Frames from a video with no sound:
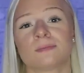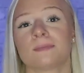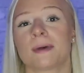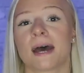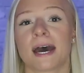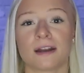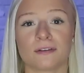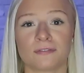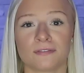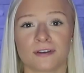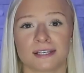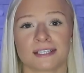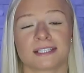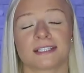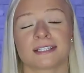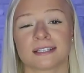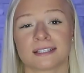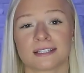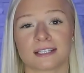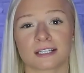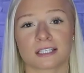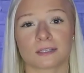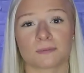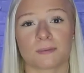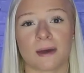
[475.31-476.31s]
manifest a
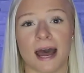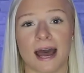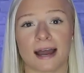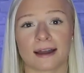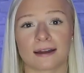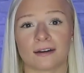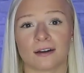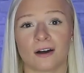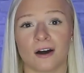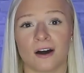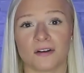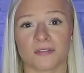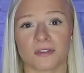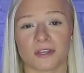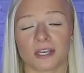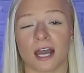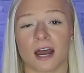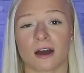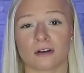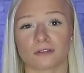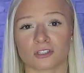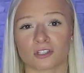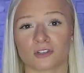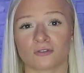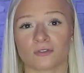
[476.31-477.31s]
six-pack on the
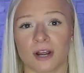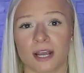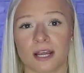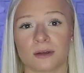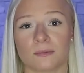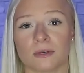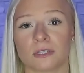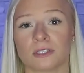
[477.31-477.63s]
couch, right?